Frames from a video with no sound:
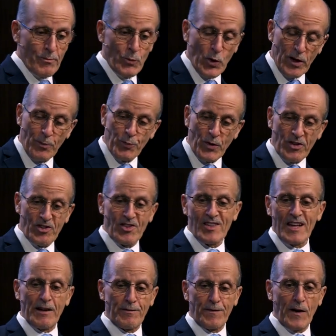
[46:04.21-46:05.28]
royal
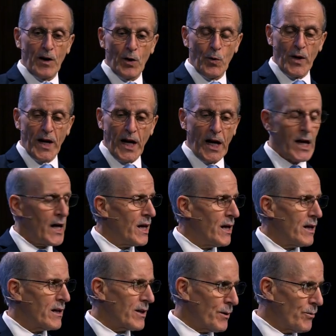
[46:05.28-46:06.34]
prison's not far away.
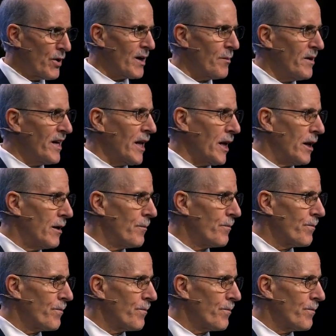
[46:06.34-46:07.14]
Said, Bring him in.